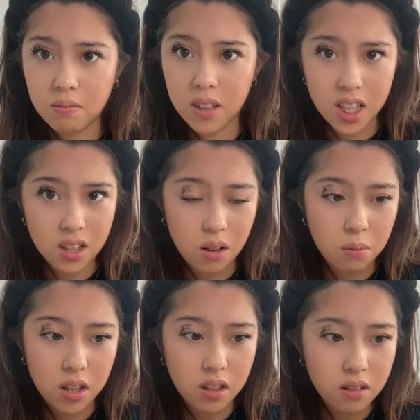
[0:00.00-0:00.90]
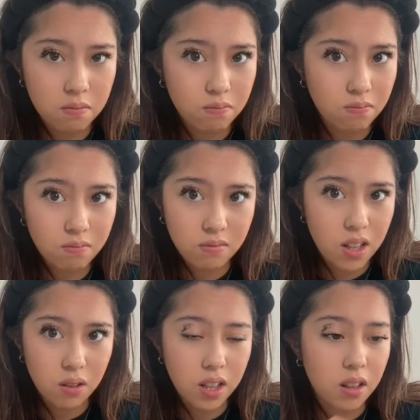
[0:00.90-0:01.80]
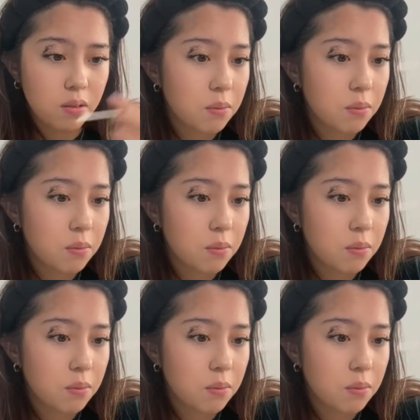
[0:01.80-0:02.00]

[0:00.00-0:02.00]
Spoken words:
It's not weird. I don't care.